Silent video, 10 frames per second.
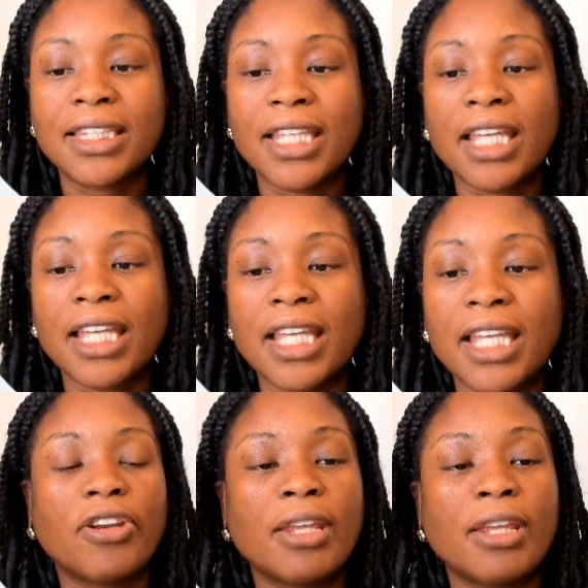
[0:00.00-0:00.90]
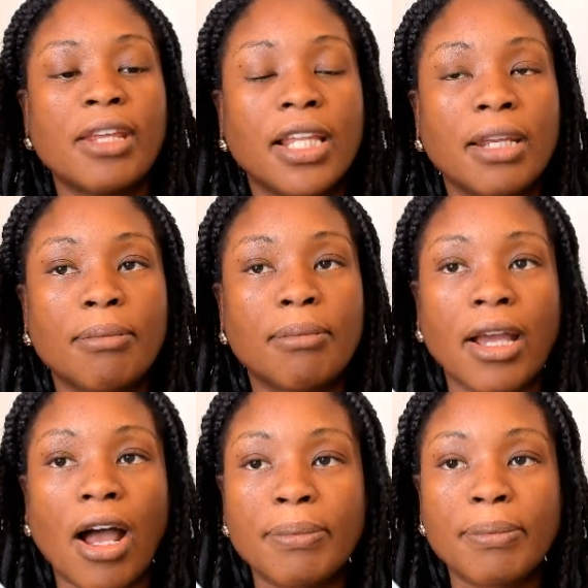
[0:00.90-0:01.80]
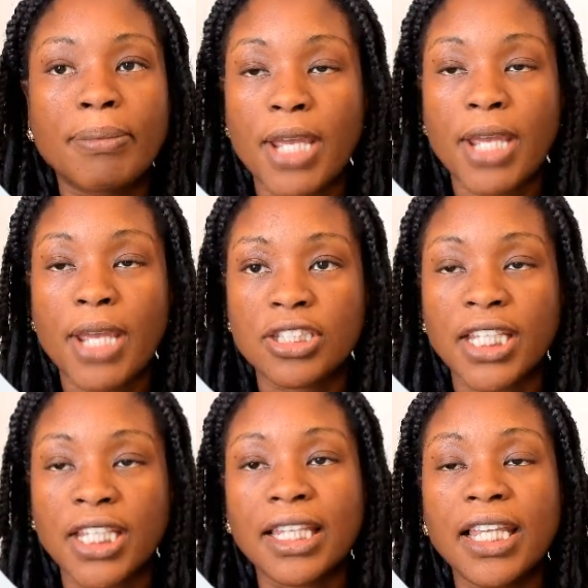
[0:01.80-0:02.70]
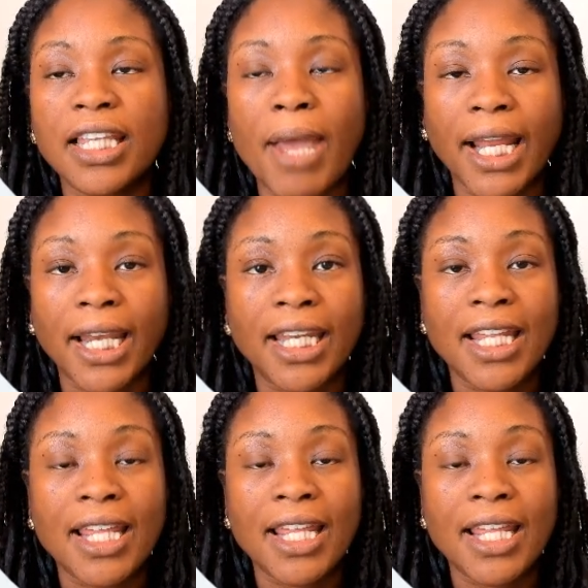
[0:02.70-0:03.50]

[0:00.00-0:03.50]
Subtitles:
that they put their email in my opt-in page to get the lead magnet.